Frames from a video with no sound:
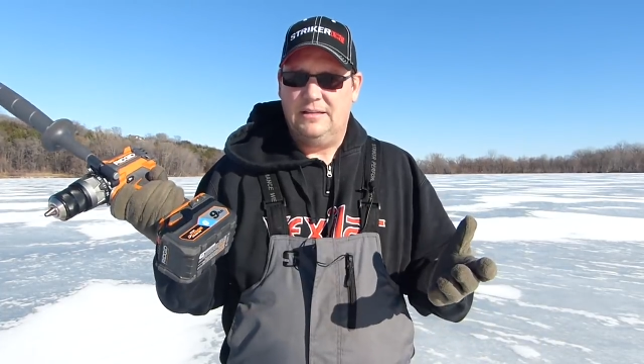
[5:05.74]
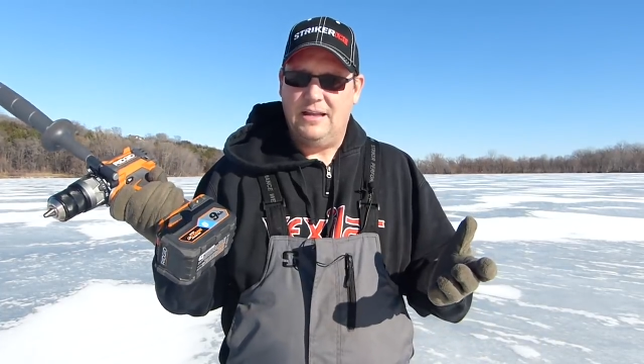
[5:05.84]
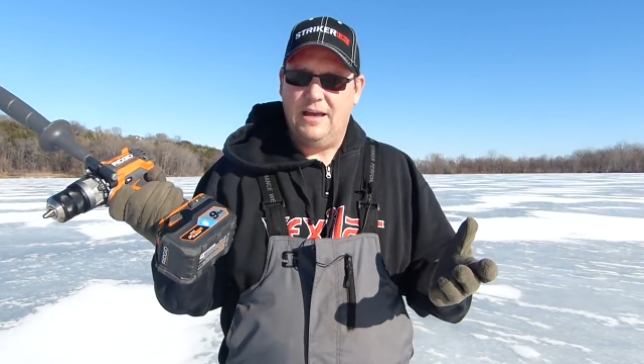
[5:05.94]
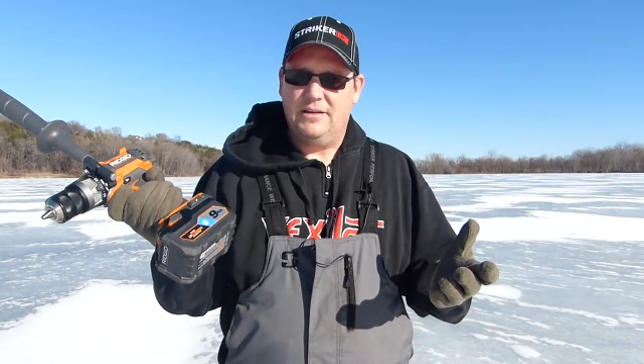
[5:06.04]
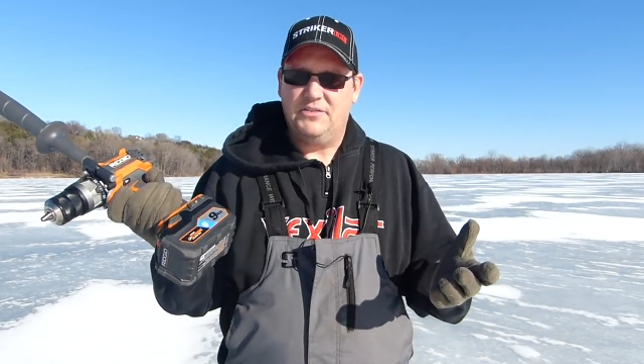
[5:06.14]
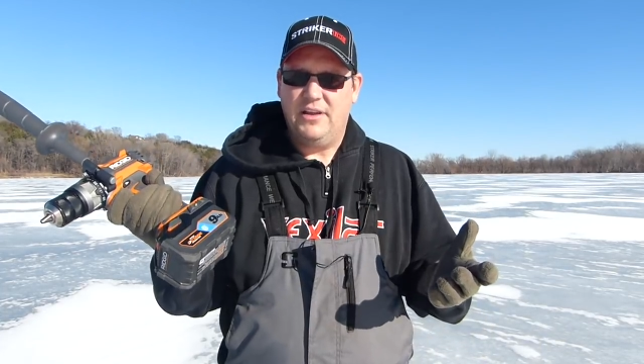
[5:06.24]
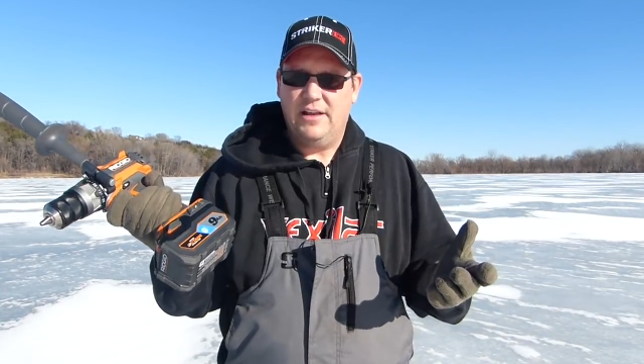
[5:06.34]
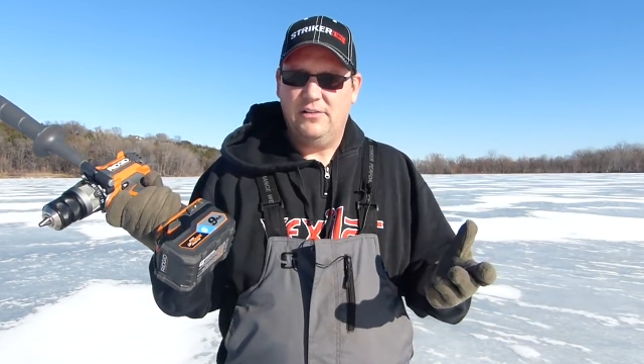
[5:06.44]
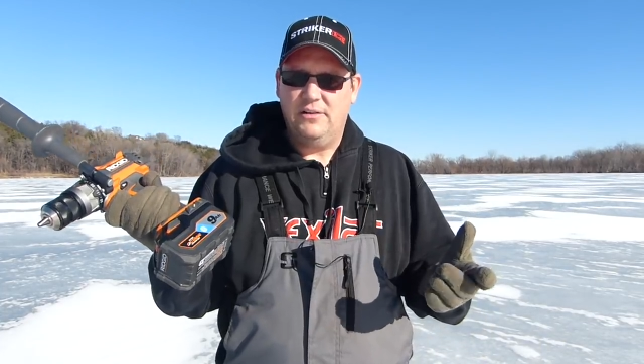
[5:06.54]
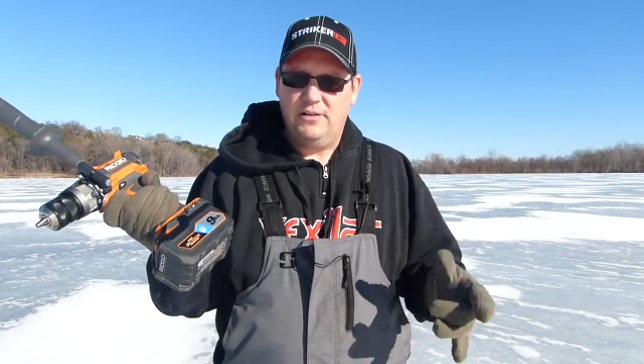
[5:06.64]
not
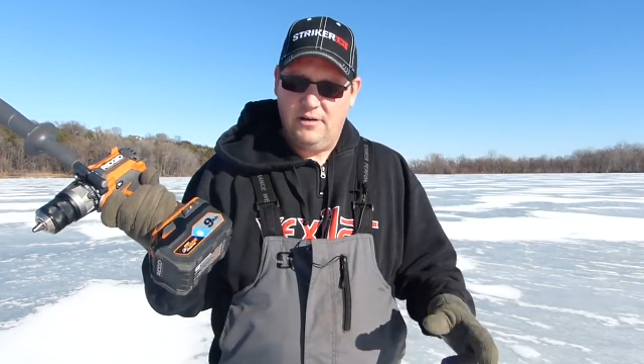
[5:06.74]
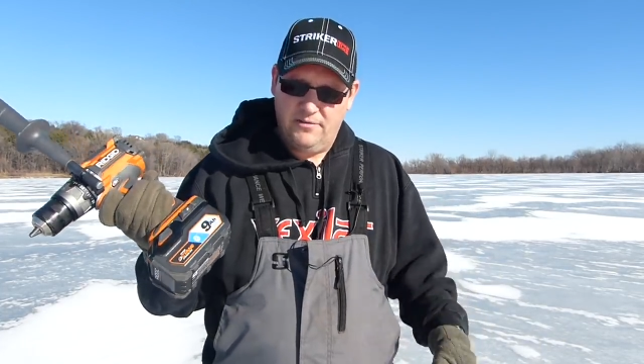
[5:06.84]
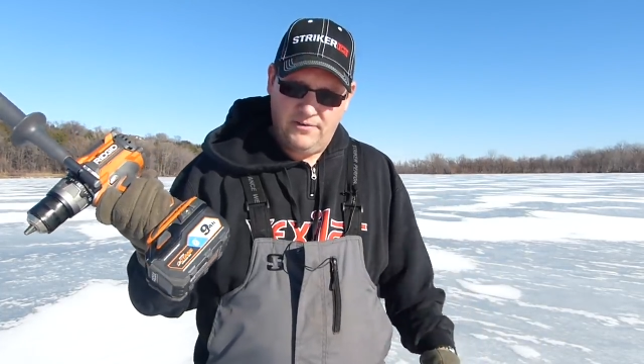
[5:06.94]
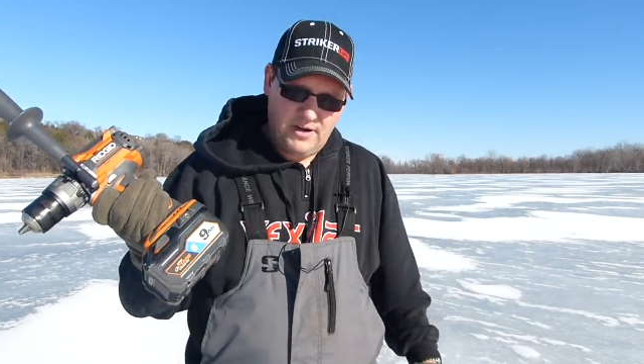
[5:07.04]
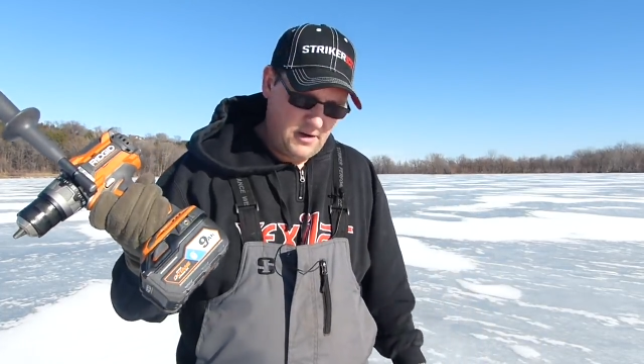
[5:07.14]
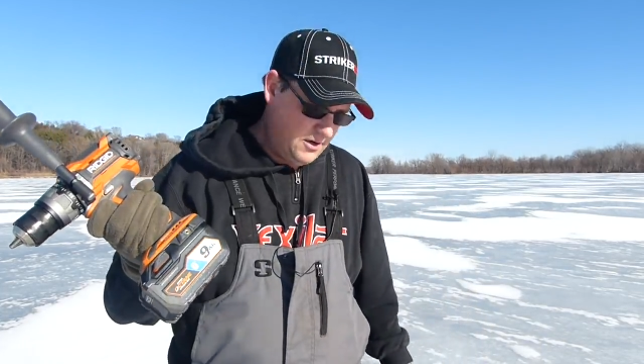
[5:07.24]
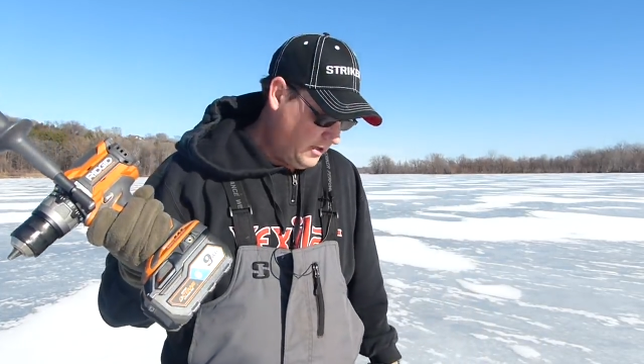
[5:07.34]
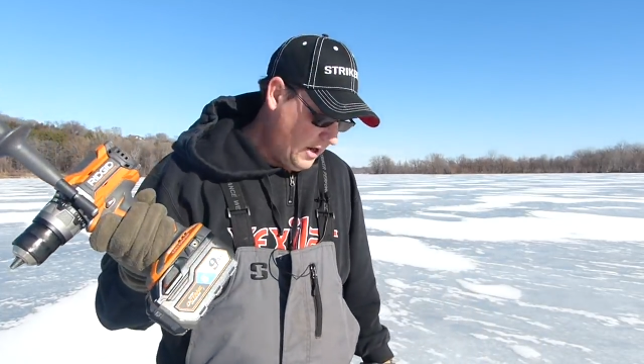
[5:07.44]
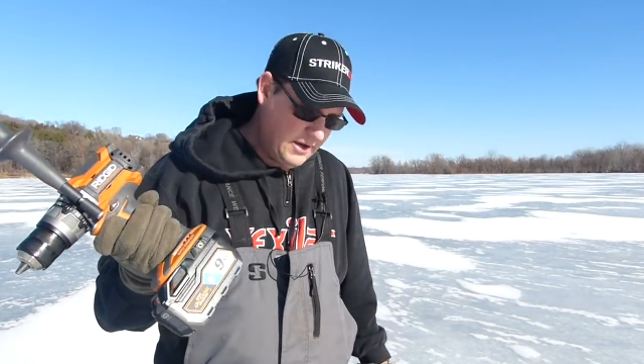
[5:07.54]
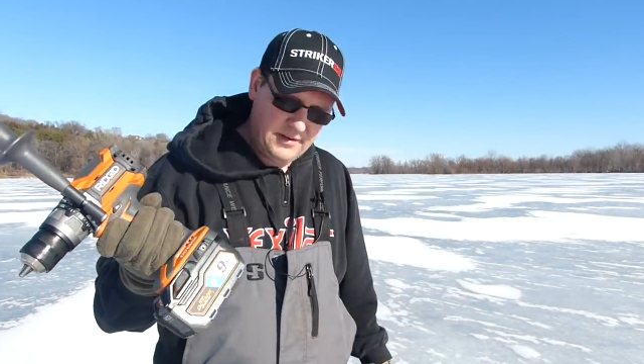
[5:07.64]
exactly a fair
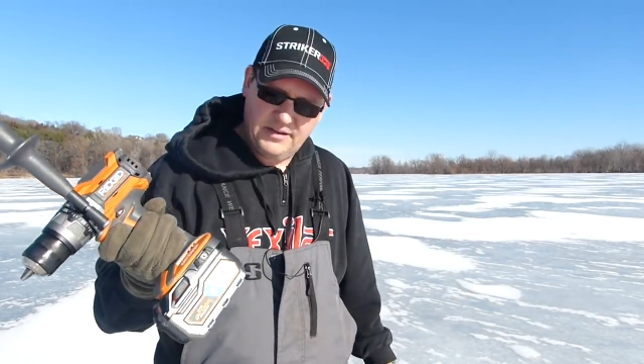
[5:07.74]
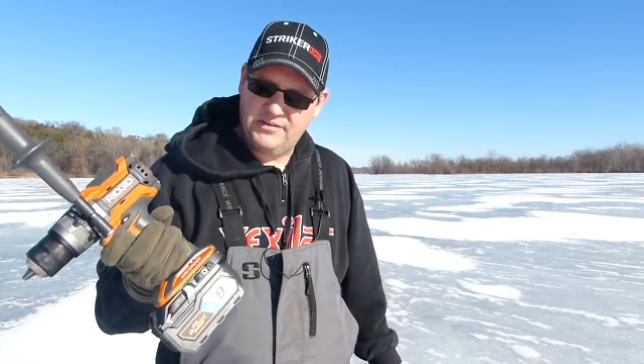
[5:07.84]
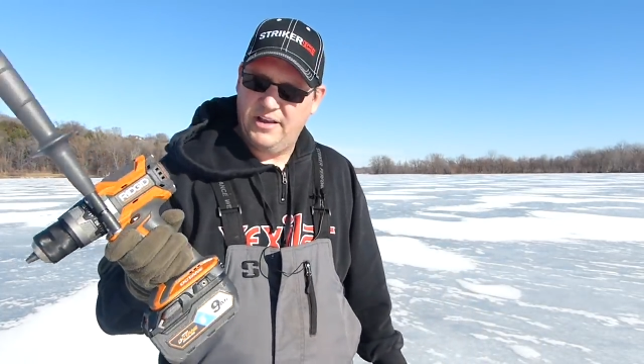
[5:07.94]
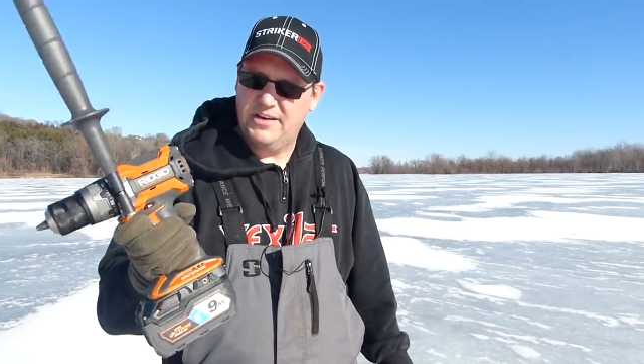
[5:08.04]
contest.